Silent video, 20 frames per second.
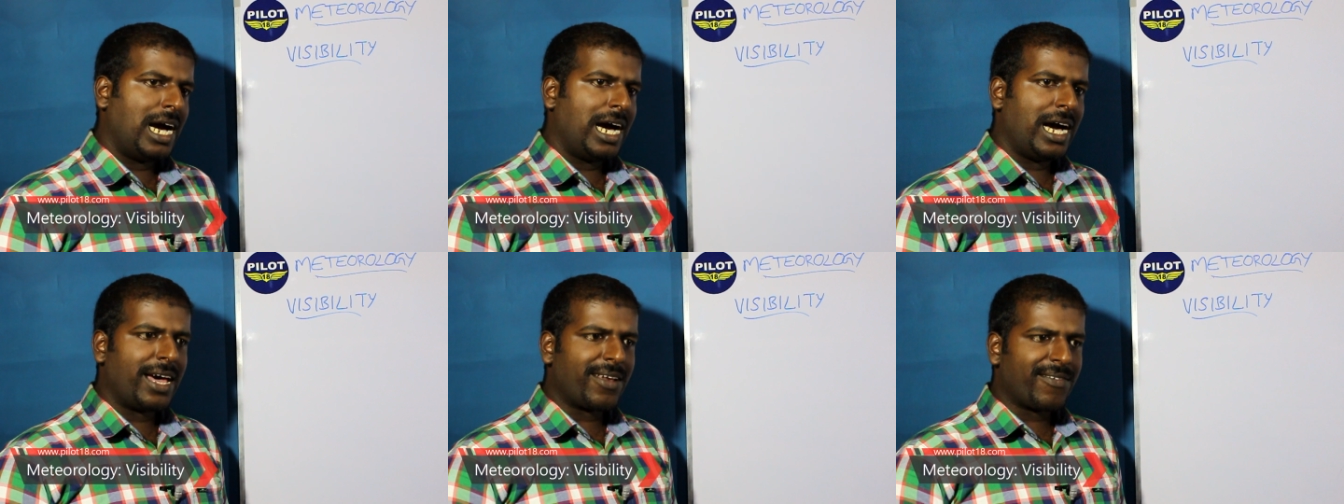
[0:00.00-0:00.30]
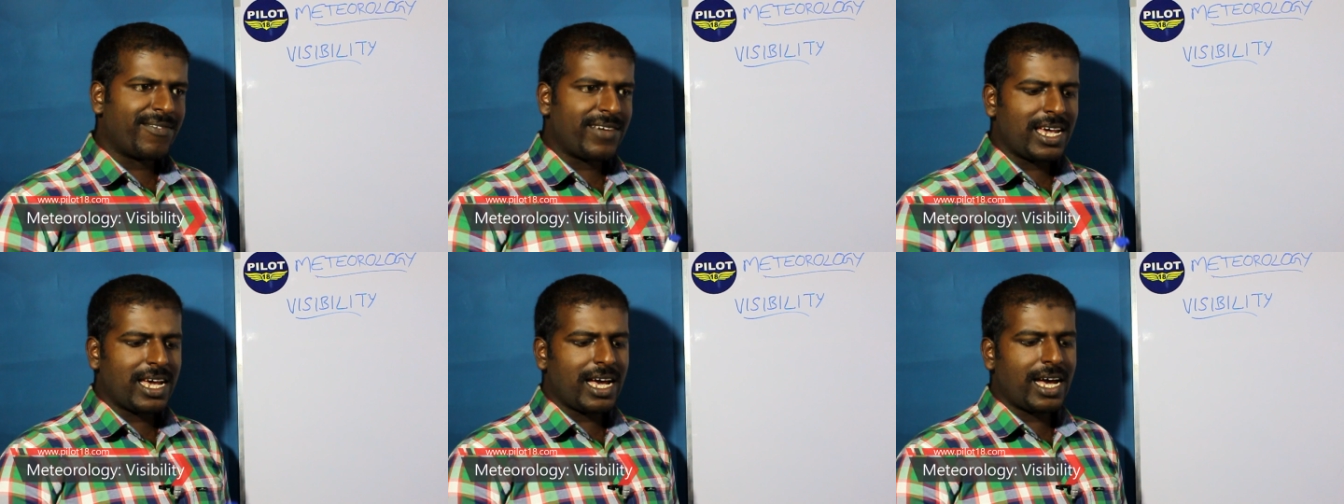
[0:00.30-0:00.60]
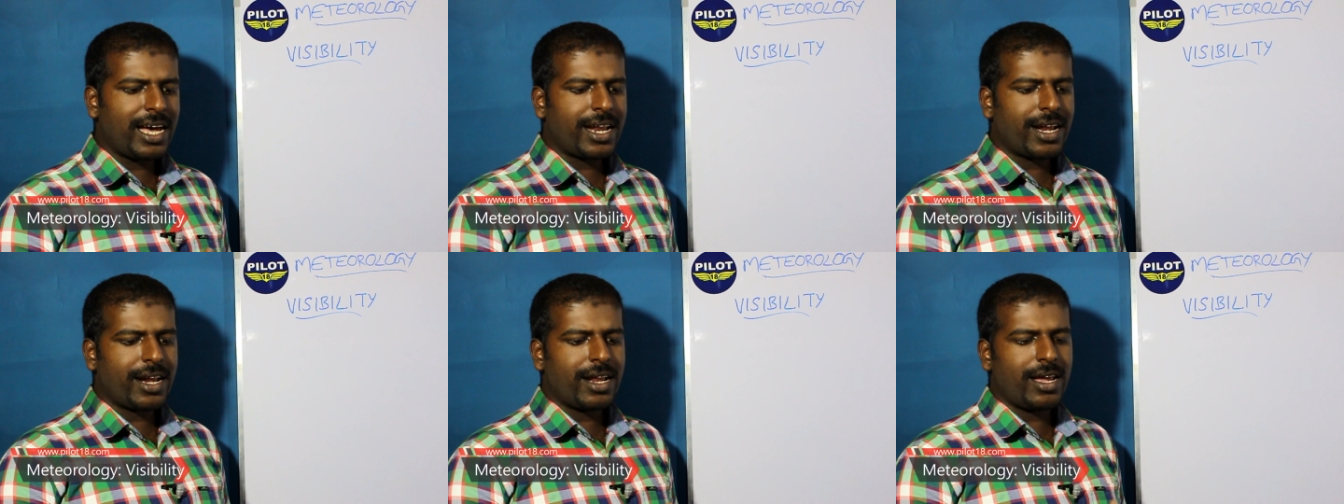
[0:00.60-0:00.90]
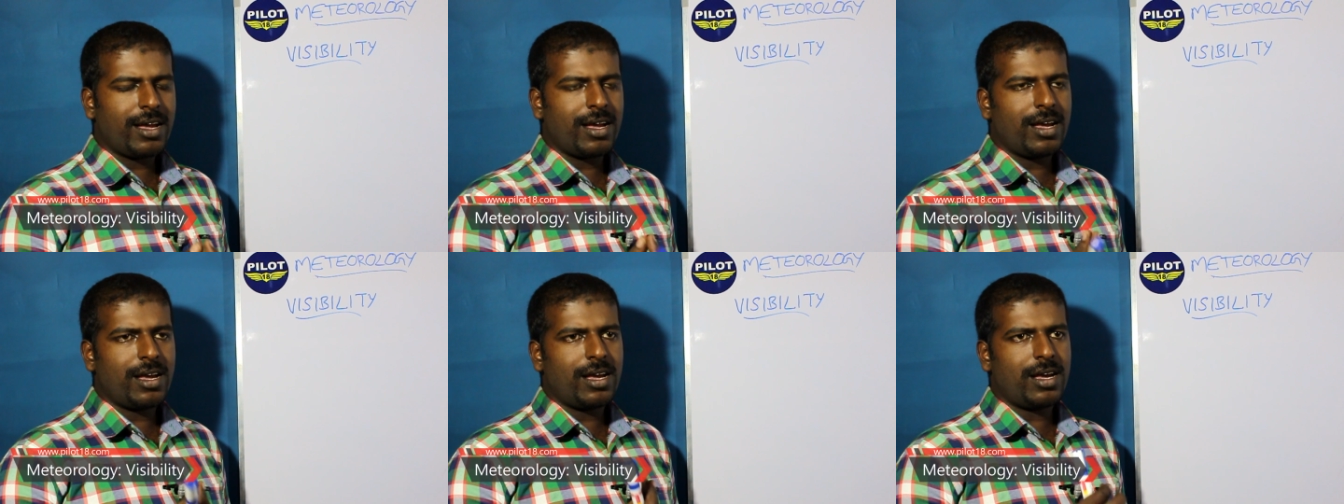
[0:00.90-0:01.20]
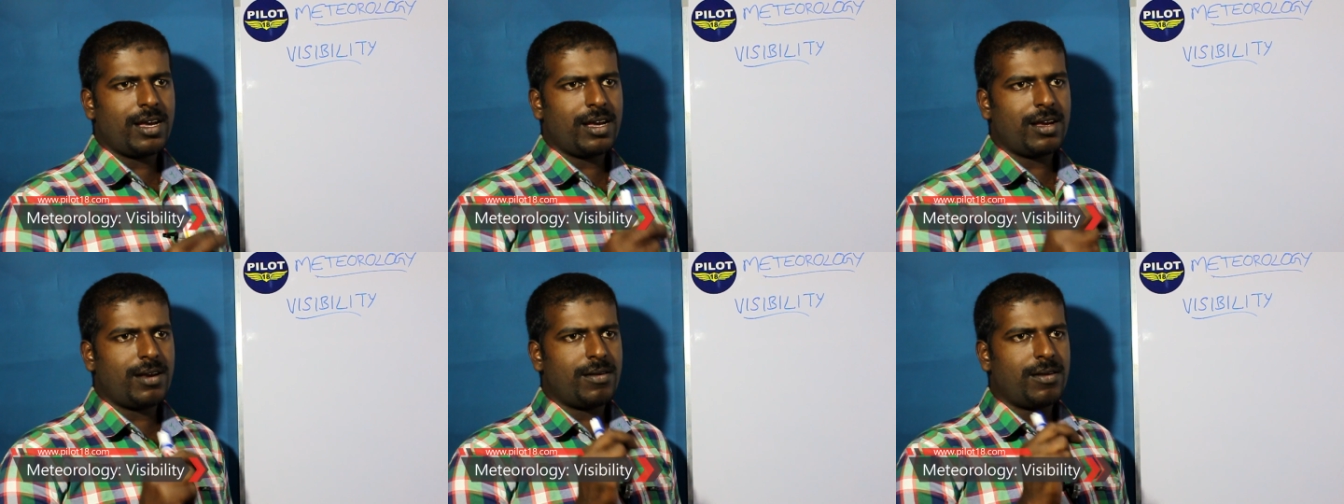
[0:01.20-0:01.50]
RVR
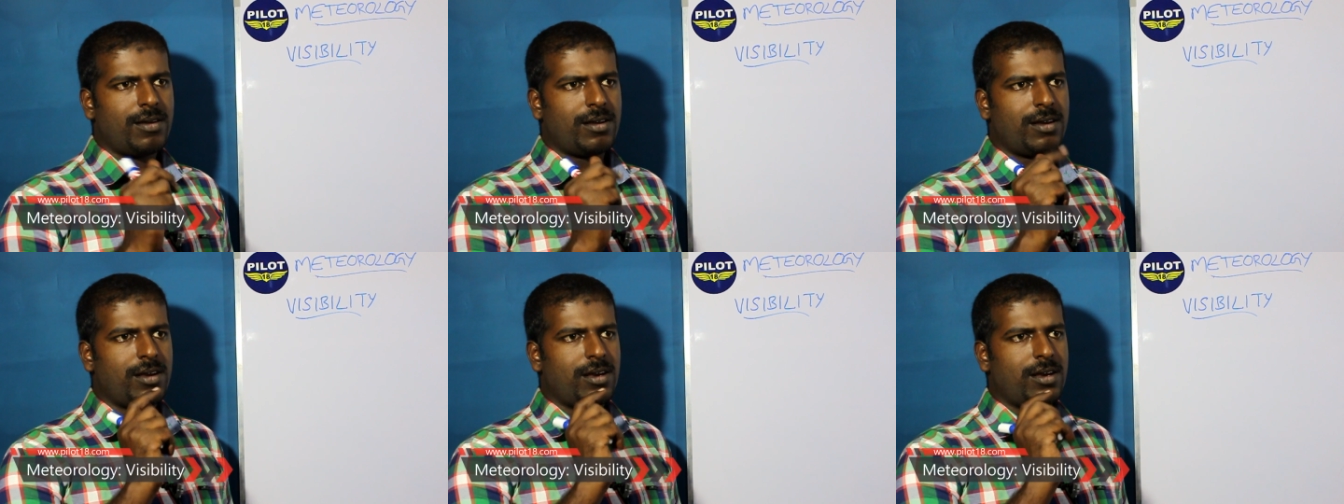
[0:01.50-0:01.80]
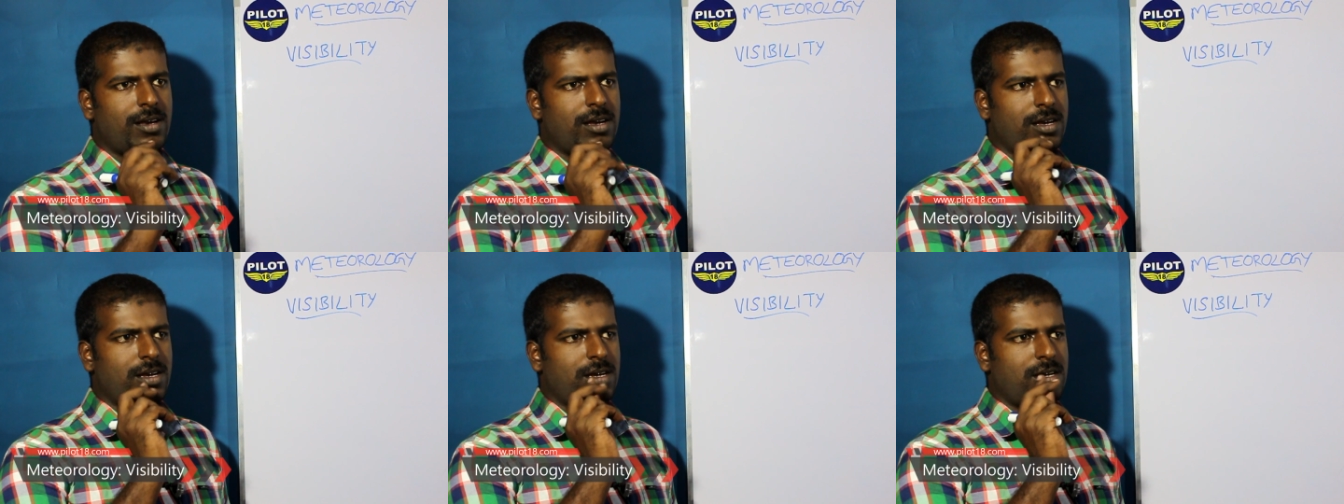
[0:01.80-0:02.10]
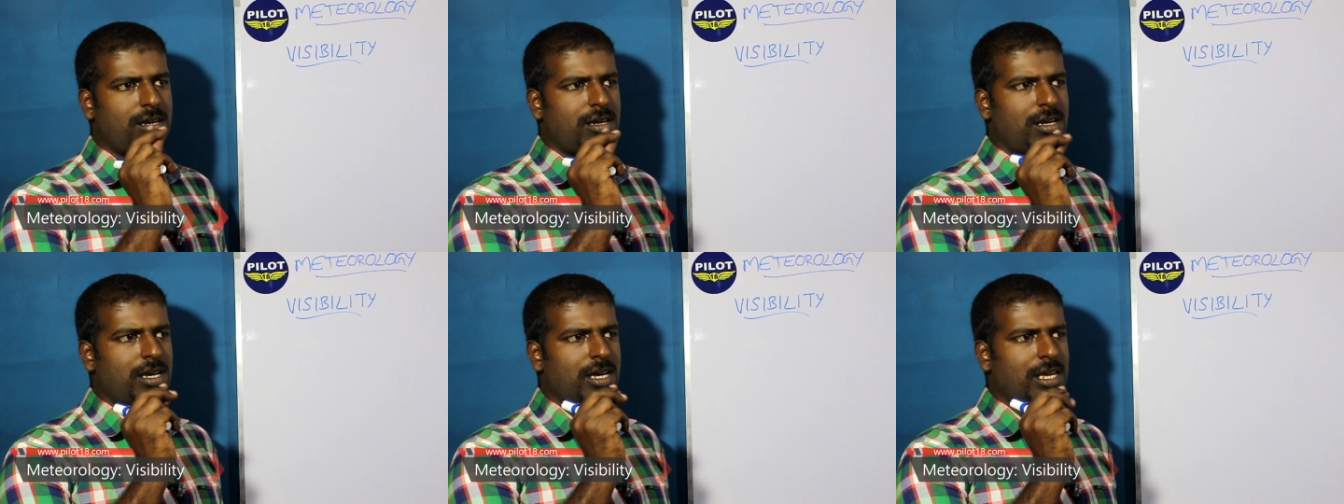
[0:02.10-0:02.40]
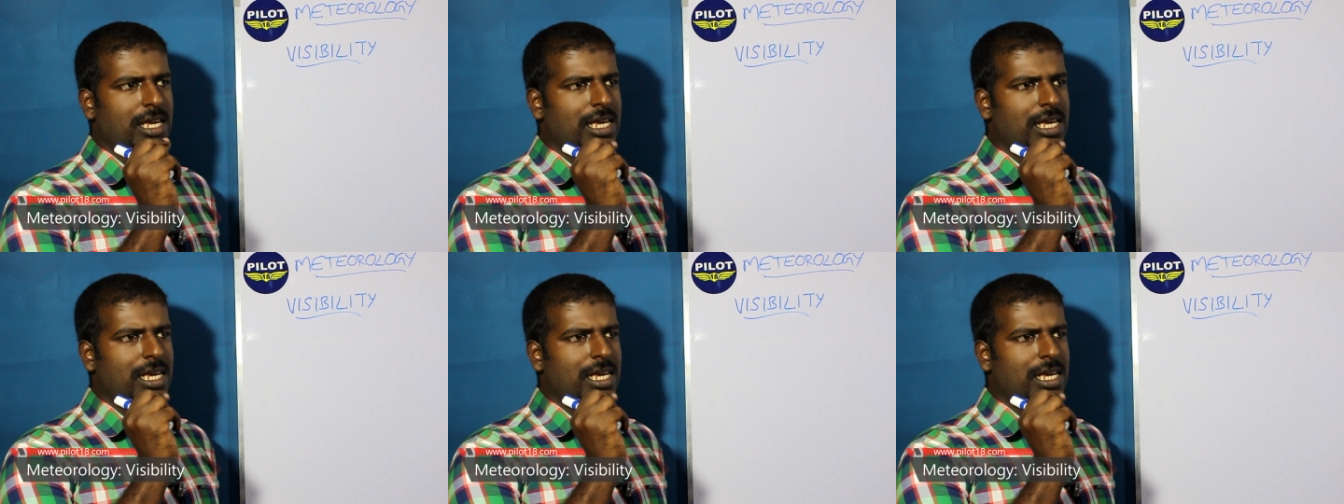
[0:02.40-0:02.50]
uh,